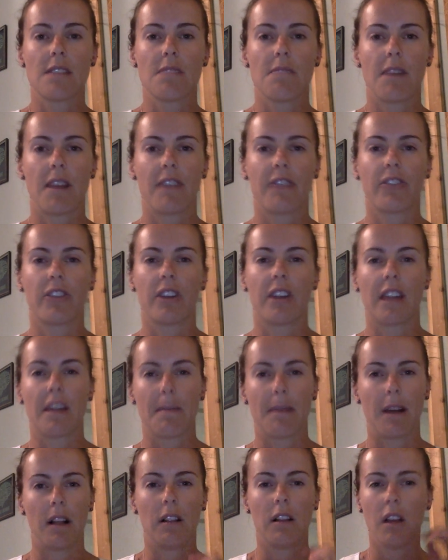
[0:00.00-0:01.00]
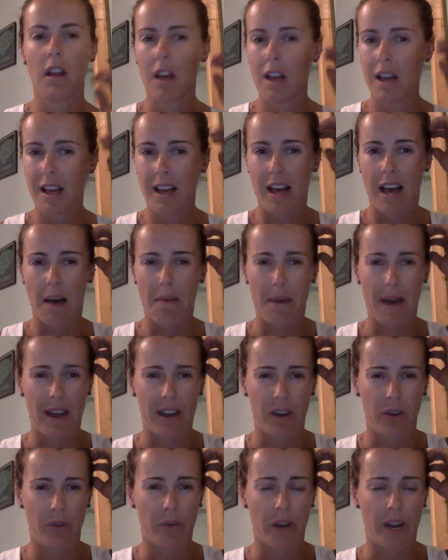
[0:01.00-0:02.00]
You might have got an email about
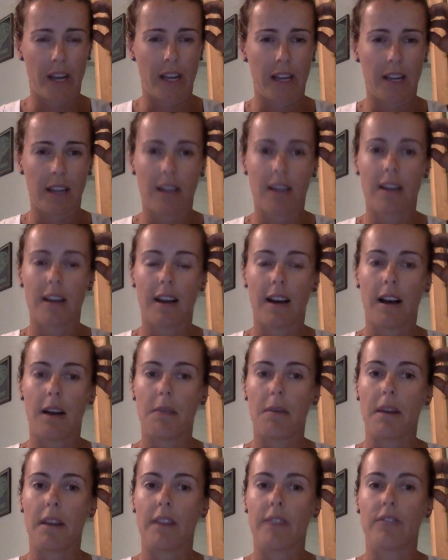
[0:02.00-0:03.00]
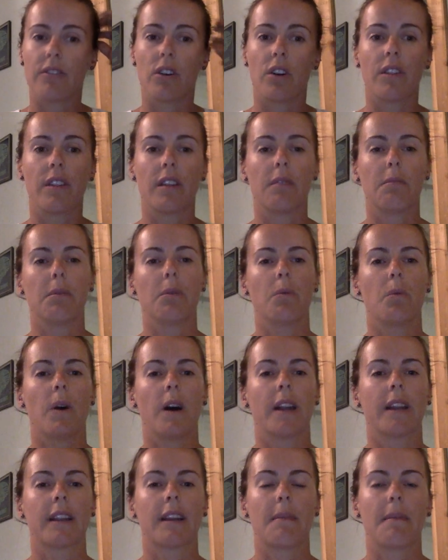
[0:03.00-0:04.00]
it already, um, and if not, there'll be
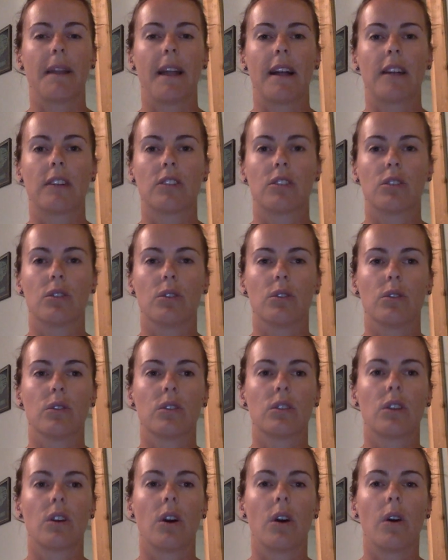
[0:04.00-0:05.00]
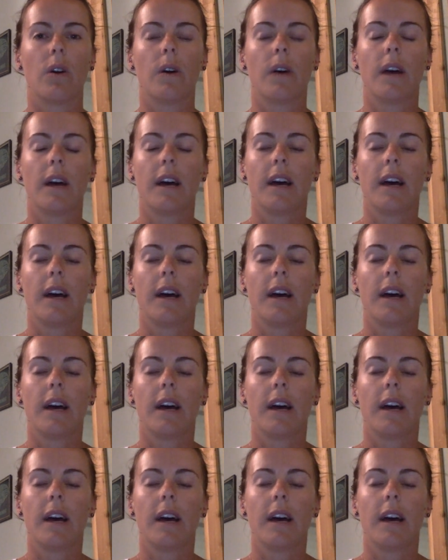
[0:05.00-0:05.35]
one coming out soon. So